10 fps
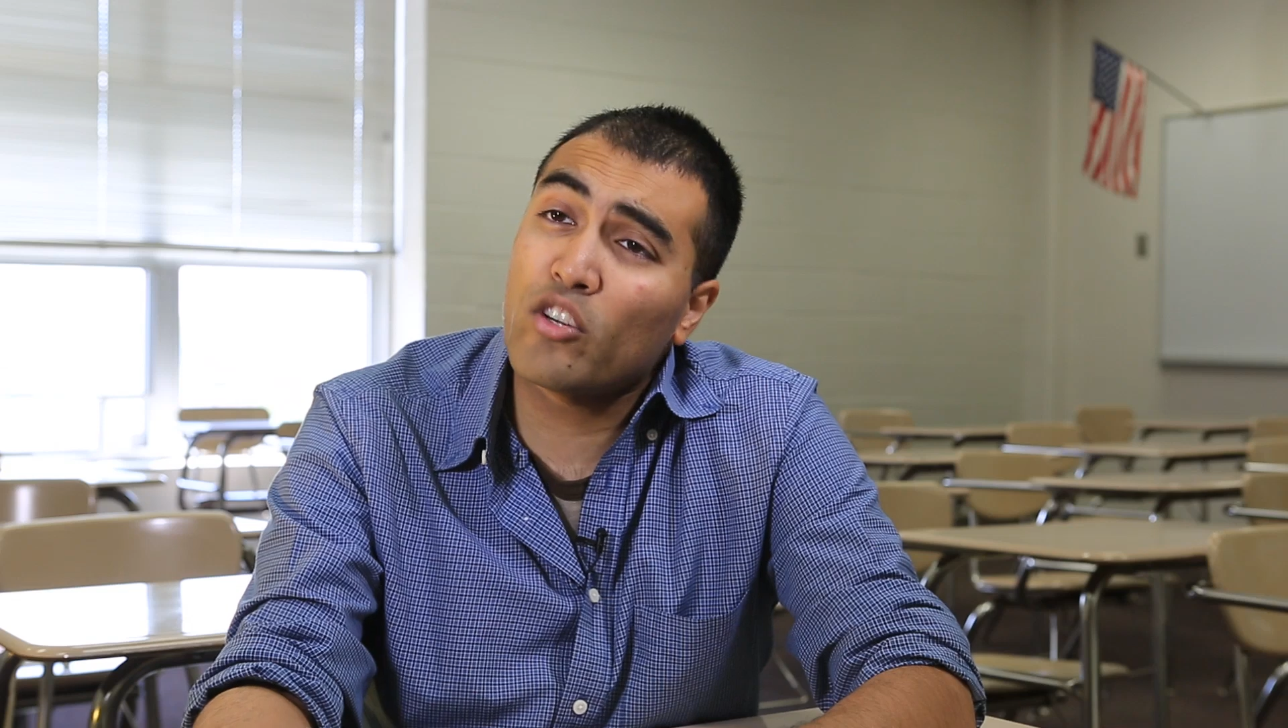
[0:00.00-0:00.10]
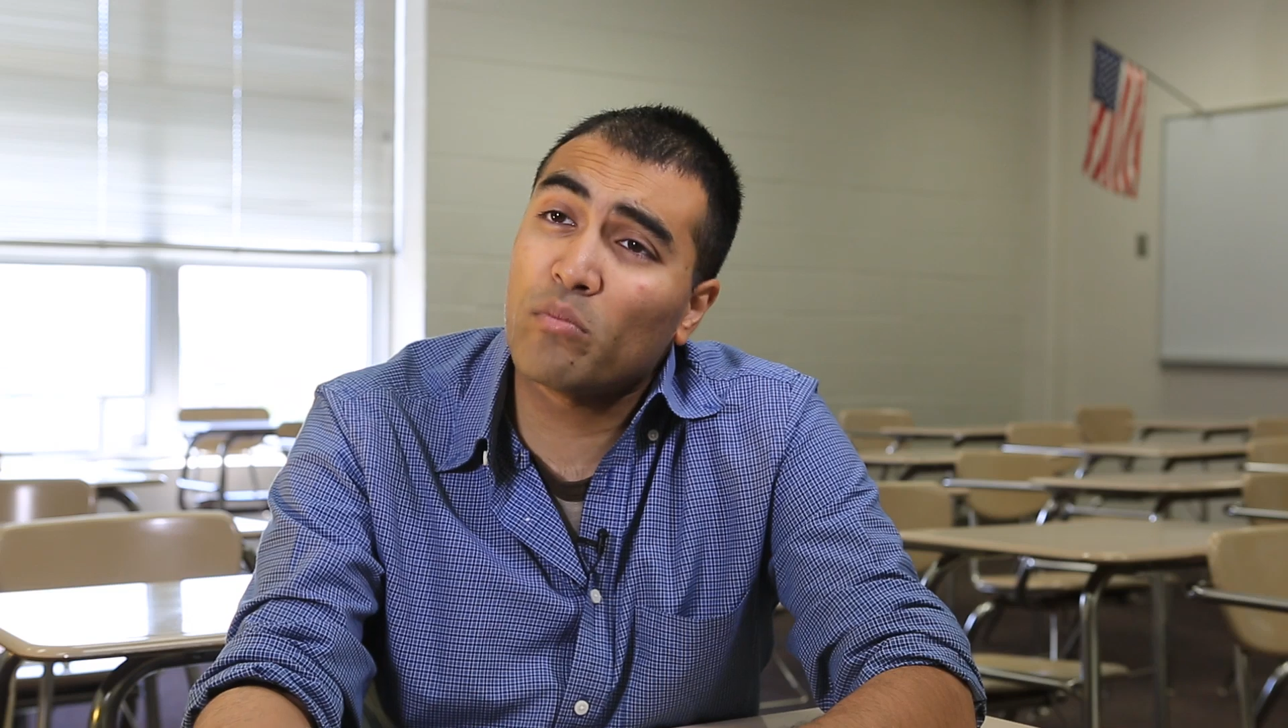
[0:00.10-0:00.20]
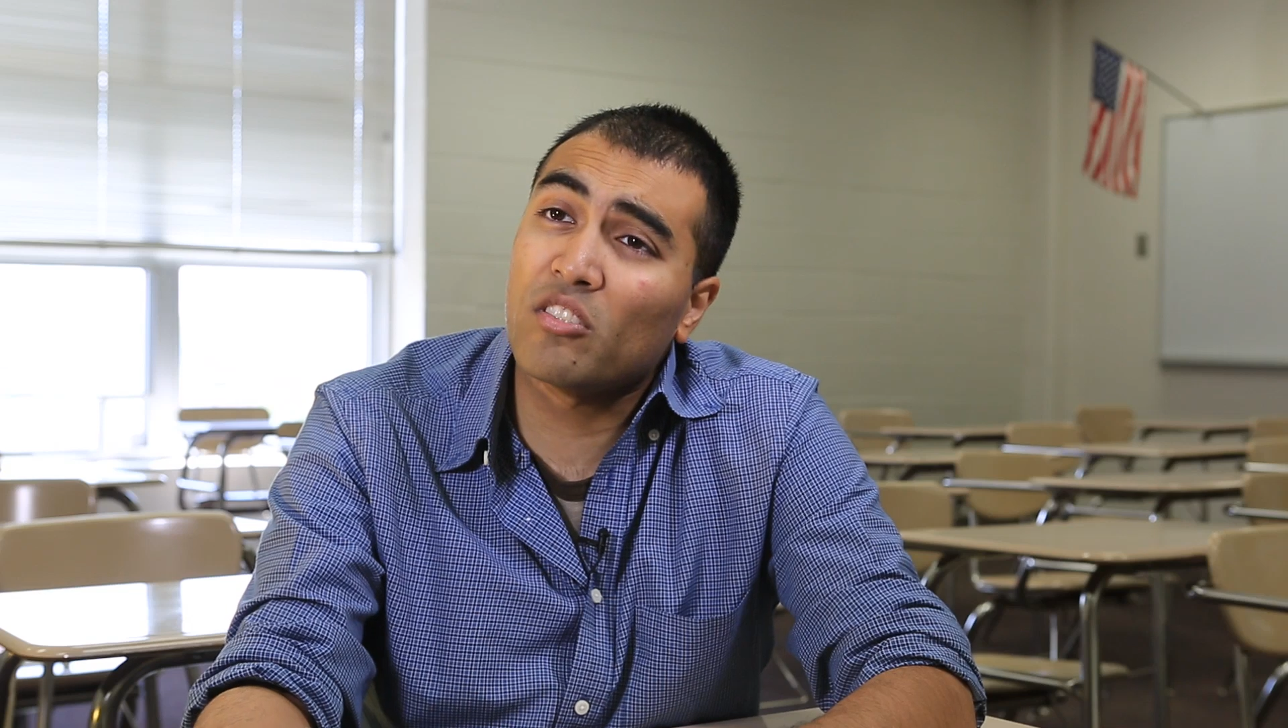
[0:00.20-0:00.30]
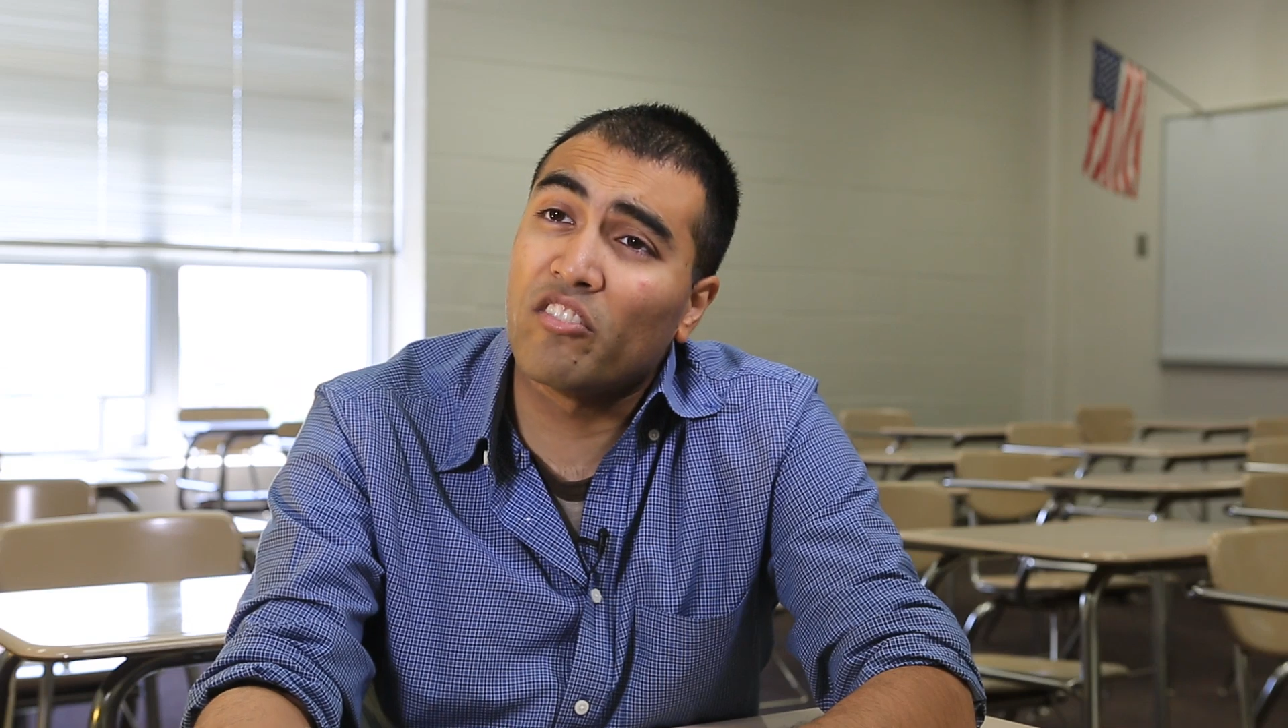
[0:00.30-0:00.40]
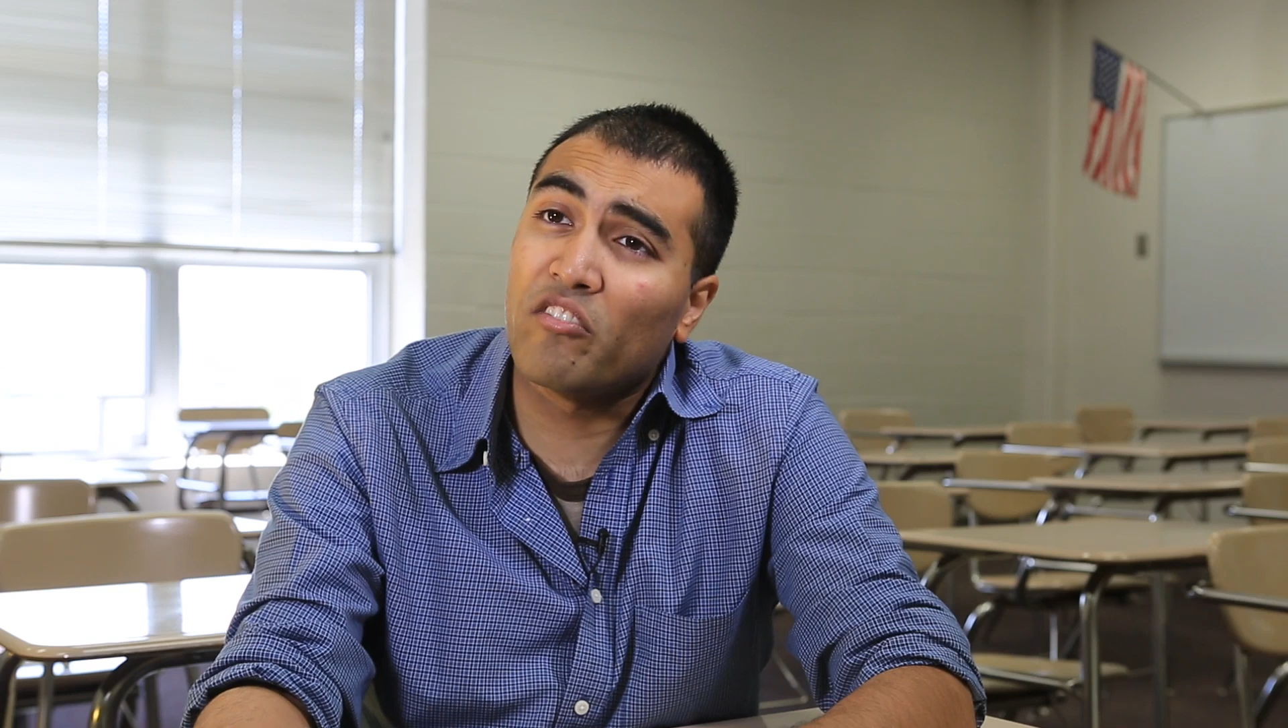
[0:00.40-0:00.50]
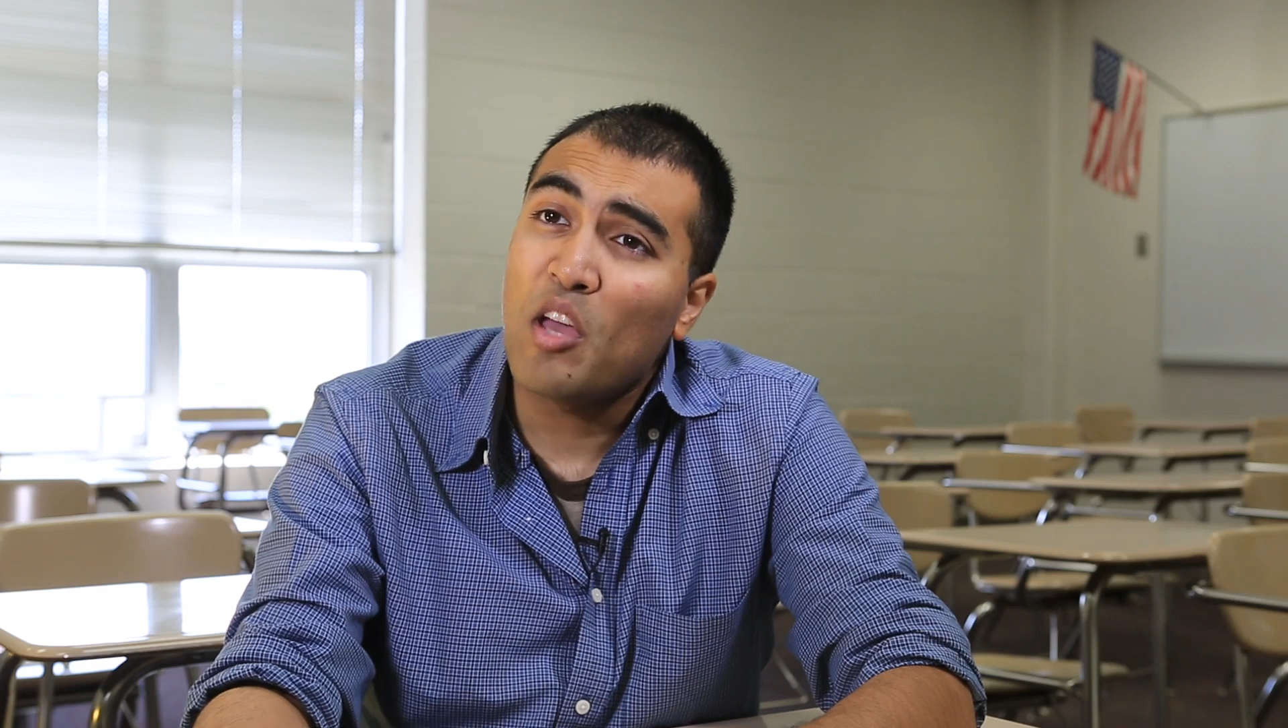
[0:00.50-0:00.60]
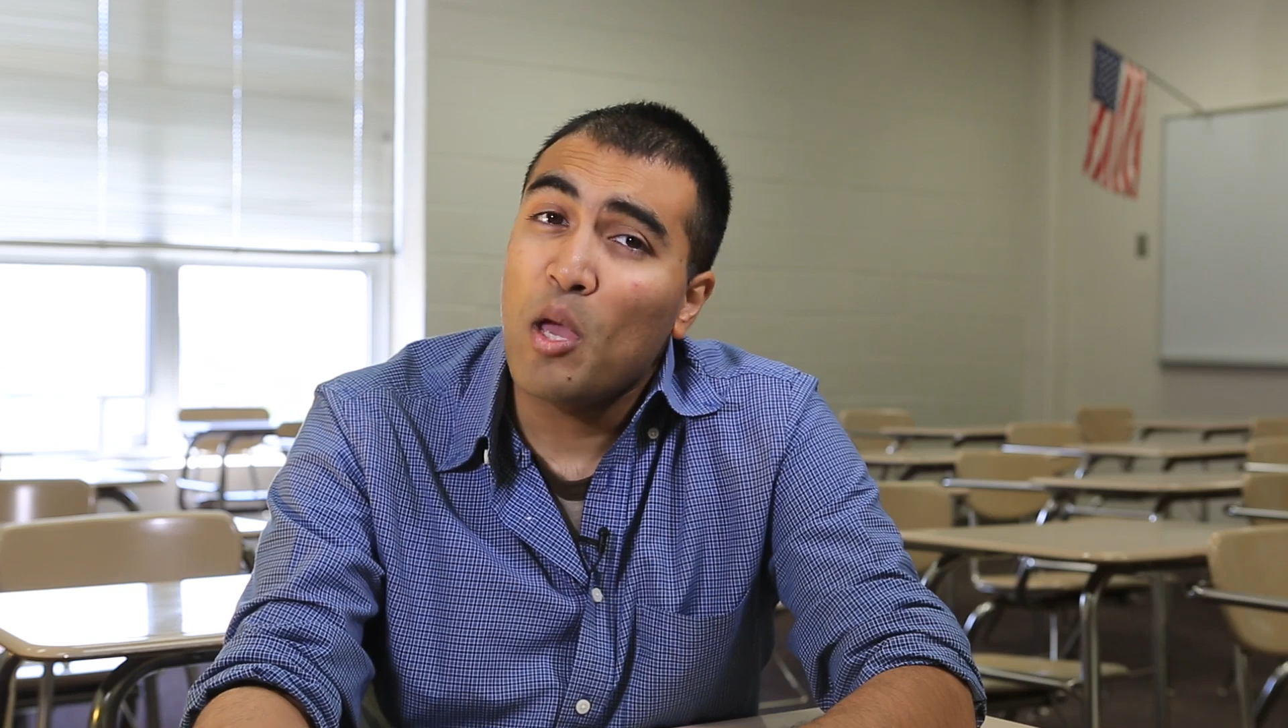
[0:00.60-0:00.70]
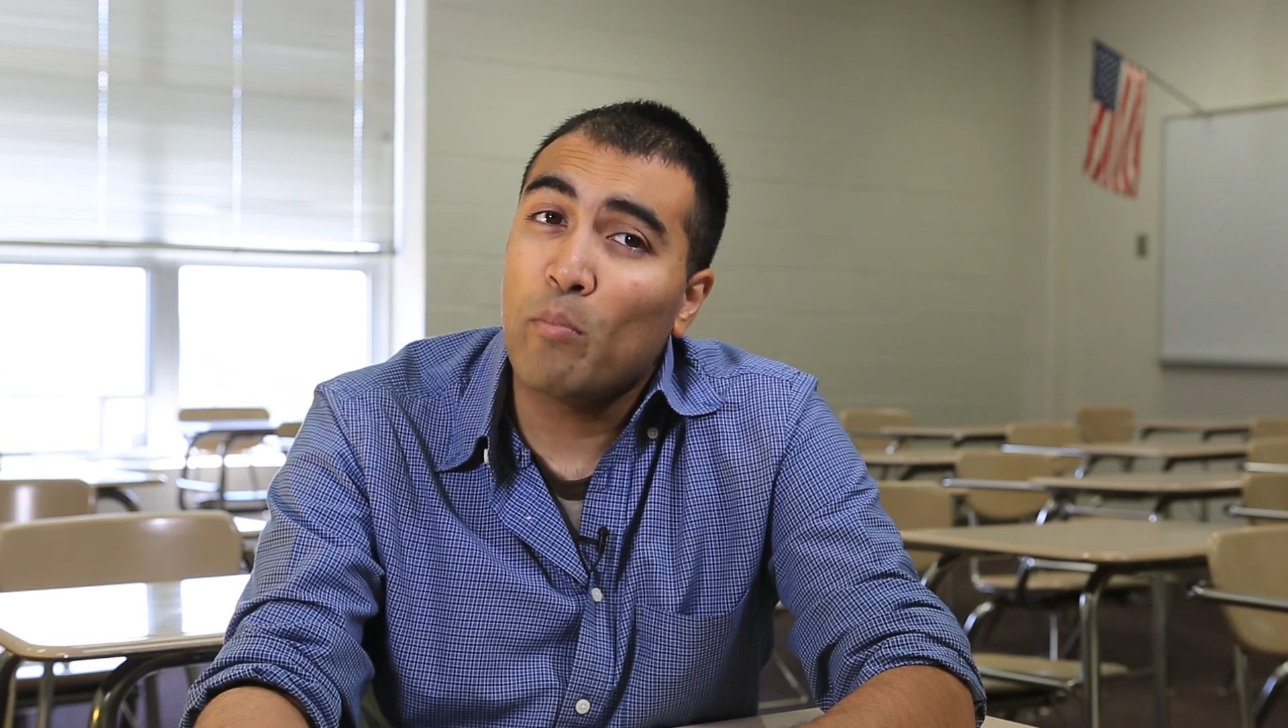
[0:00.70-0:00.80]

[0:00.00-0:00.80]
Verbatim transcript: terms of